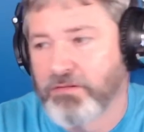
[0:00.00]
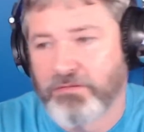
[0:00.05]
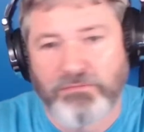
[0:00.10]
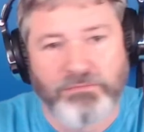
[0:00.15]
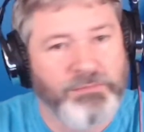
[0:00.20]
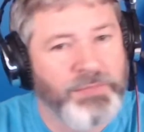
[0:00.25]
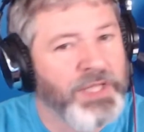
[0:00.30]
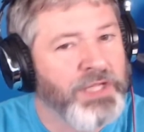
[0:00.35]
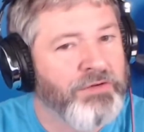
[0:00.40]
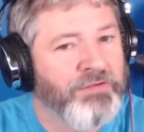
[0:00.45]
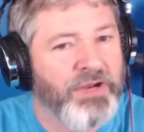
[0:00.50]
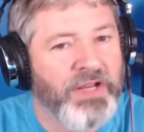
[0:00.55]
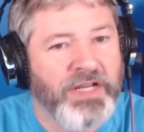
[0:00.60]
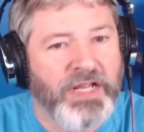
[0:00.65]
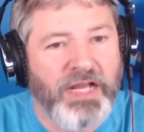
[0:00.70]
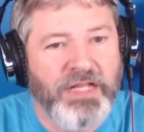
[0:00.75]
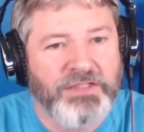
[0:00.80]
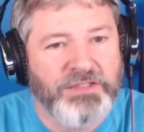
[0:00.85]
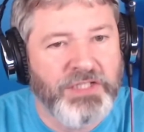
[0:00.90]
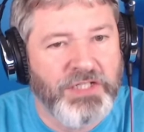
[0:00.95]
Big Red
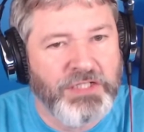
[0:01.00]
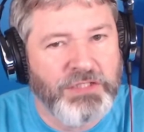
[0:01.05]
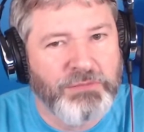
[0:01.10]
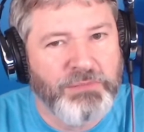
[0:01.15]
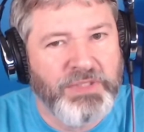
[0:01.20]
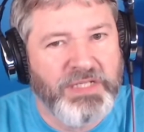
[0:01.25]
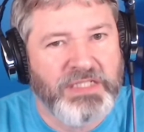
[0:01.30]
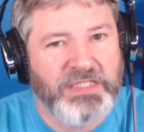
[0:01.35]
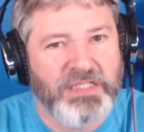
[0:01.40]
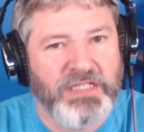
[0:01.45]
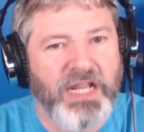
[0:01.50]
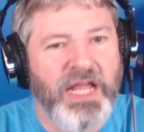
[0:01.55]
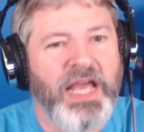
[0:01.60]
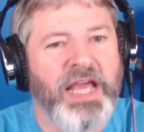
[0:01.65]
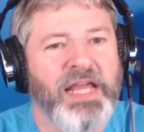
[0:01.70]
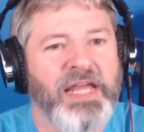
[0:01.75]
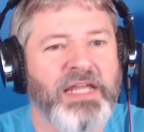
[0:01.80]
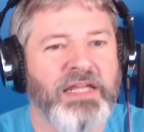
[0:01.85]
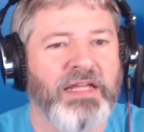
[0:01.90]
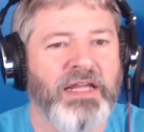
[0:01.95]
got in touch with me. He said,
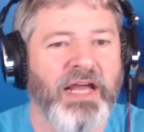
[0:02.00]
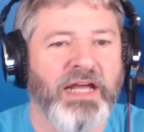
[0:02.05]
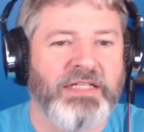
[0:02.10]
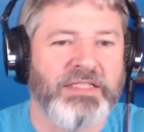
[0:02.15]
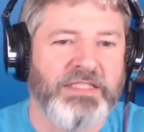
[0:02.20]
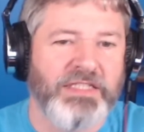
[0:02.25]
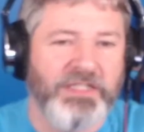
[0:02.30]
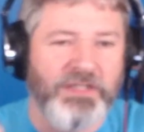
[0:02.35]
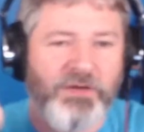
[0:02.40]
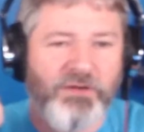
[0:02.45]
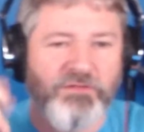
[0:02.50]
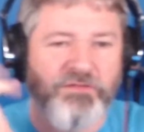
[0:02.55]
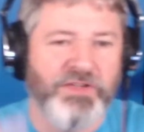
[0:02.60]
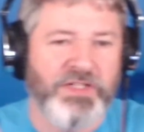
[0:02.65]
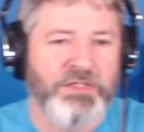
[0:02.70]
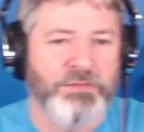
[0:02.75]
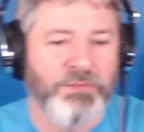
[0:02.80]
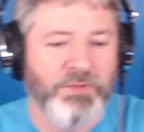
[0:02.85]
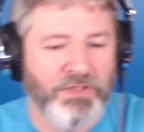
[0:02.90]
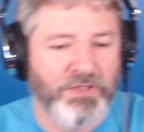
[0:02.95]
hey, I see you on
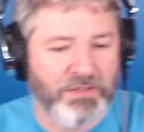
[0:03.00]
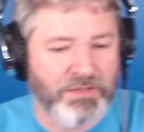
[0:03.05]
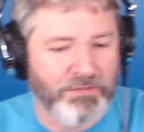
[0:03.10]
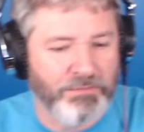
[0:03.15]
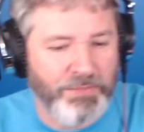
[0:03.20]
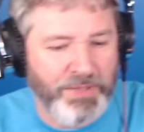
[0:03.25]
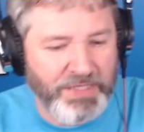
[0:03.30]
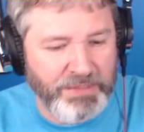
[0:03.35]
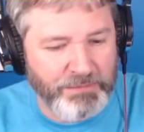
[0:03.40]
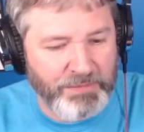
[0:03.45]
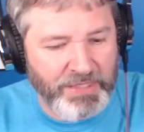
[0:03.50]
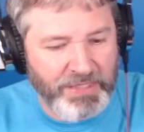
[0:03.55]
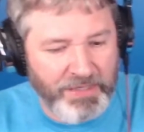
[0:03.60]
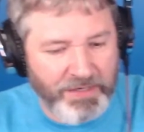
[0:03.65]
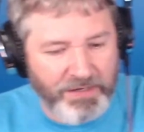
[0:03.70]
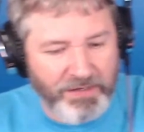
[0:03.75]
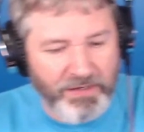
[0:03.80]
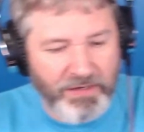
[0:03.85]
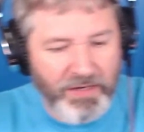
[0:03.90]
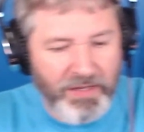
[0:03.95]
Facebook, and ping me
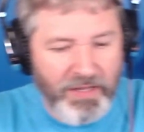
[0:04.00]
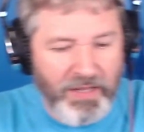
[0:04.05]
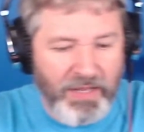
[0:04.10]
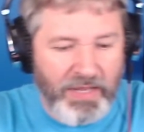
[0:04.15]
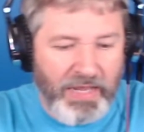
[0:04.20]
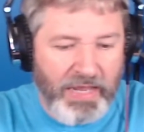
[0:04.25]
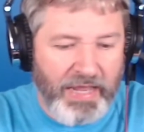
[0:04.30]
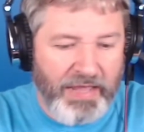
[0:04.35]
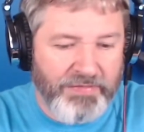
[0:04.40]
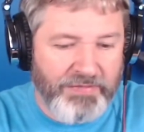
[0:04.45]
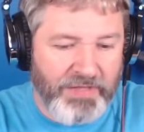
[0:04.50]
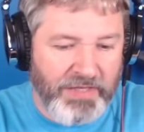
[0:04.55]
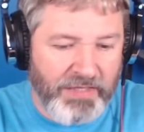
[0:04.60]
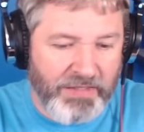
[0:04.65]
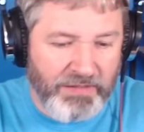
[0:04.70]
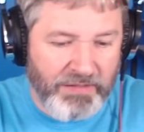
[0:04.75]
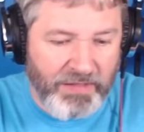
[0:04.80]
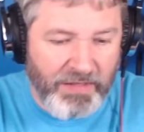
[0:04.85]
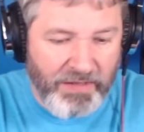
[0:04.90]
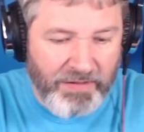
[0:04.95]
there. And
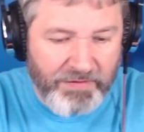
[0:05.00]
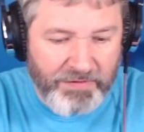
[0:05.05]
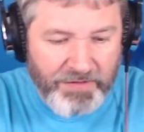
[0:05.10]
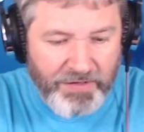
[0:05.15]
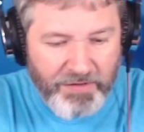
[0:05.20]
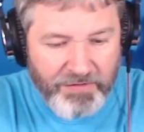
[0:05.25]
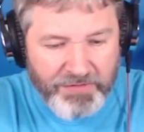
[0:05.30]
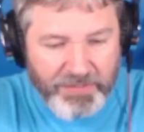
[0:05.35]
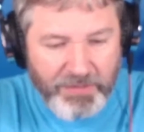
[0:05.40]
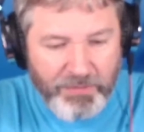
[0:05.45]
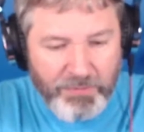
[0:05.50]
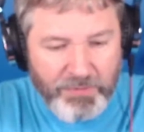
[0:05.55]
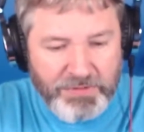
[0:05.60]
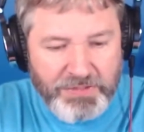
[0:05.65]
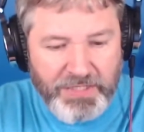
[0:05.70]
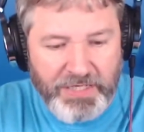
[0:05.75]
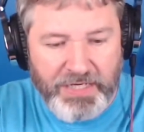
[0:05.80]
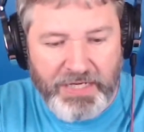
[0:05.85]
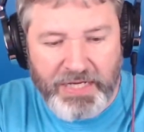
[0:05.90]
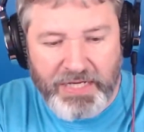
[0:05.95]
then the other thing I want
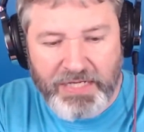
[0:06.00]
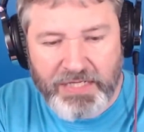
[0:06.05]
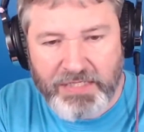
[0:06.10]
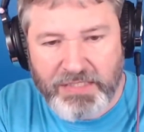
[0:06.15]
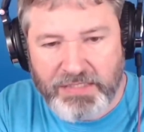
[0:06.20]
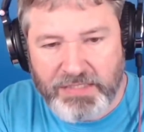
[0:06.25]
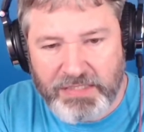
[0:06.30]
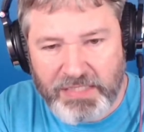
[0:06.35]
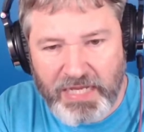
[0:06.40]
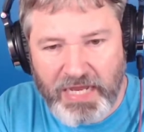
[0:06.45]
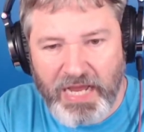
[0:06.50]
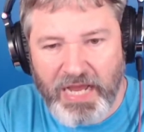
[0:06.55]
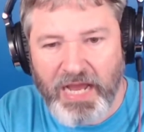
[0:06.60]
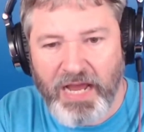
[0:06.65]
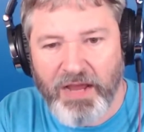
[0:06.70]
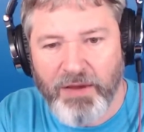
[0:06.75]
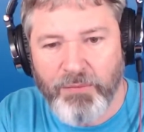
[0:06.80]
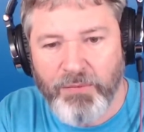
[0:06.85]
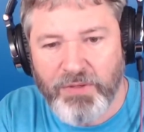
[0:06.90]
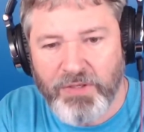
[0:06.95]
to tell you is
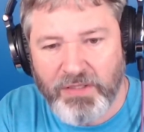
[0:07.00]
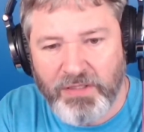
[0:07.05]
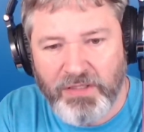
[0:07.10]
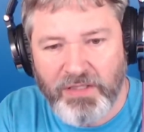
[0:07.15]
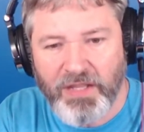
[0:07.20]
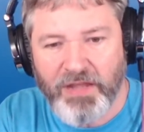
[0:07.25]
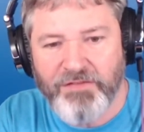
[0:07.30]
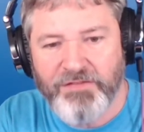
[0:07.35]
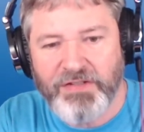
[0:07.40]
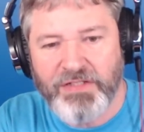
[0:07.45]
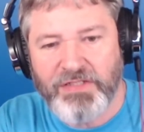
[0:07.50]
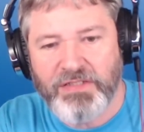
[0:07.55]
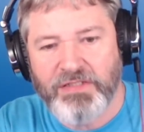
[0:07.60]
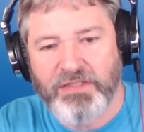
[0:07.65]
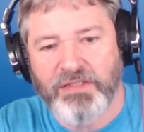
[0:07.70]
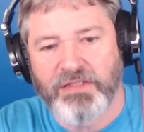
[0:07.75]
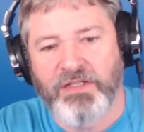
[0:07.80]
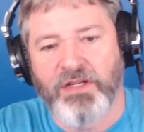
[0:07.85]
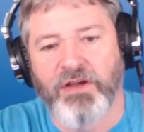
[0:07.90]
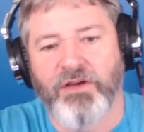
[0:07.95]
I would love it,
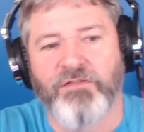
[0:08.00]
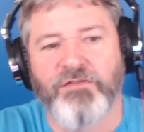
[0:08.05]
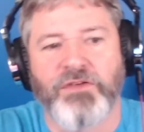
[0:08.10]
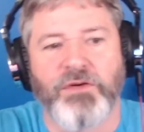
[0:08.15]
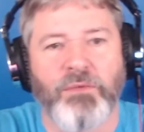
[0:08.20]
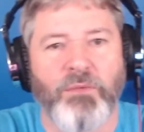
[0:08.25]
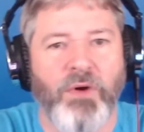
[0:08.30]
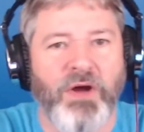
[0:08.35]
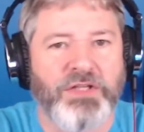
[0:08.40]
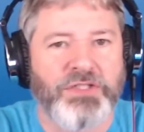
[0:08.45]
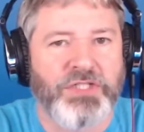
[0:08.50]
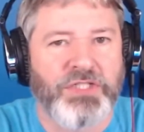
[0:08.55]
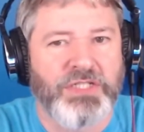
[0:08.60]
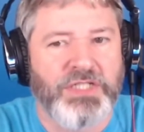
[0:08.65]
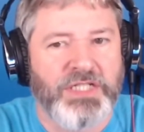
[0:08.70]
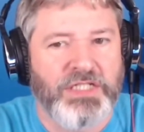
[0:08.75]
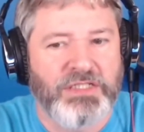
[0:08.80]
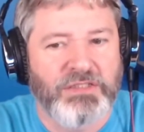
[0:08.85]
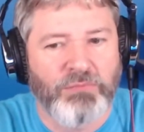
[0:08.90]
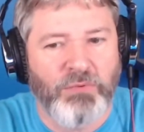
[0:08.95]
if you're watching a
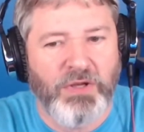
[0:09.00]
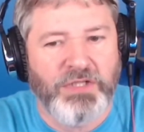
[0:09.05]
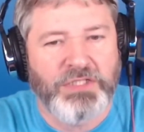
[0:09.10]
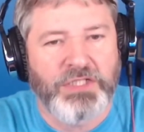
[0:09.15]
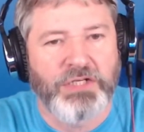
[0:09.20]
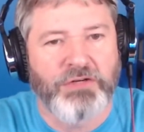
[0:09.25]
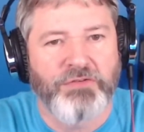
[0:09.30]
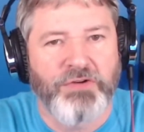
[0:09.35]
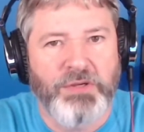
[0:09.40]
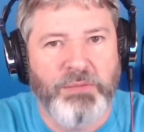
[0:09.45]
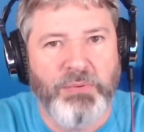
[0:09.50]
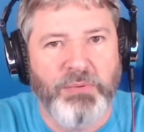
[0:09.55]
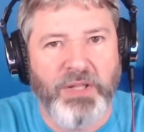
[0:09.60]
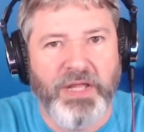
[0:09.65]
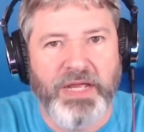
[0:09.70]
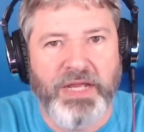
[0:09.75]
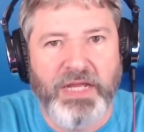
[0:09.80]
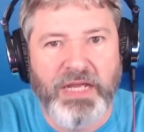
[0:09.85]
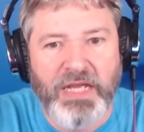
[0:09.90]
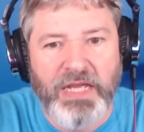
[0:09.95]

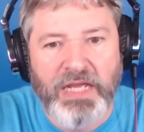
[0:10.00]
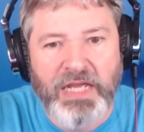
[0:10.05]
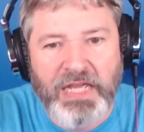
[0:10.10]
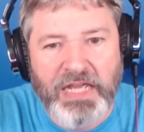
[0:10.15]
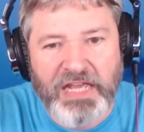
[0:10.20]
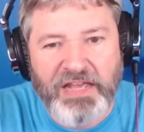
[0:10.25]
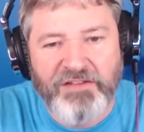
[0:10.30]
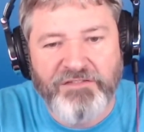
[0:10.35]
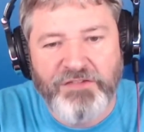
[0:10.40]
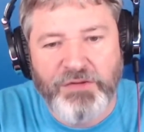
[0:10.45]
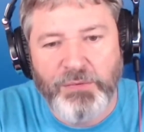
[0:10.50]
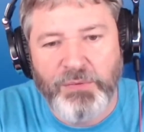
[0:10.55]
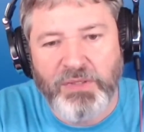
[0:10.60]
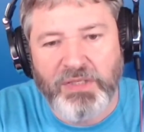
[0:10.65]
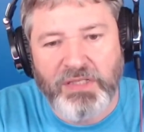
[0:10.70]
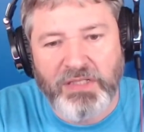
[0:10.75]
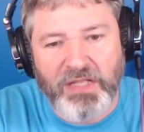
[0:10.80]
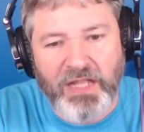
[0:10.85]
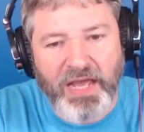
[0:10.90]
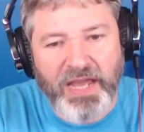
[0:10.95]
replay, if you would
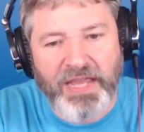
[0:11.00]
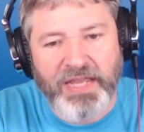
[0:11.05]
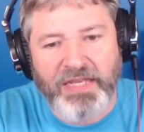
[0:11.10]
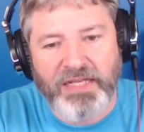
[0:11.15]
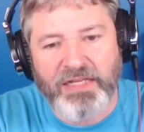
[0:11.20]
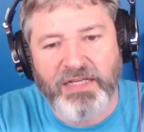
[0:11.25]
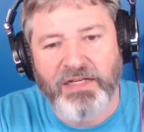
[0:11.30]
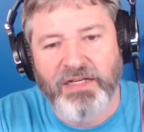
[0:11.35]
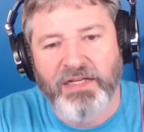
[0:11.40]
like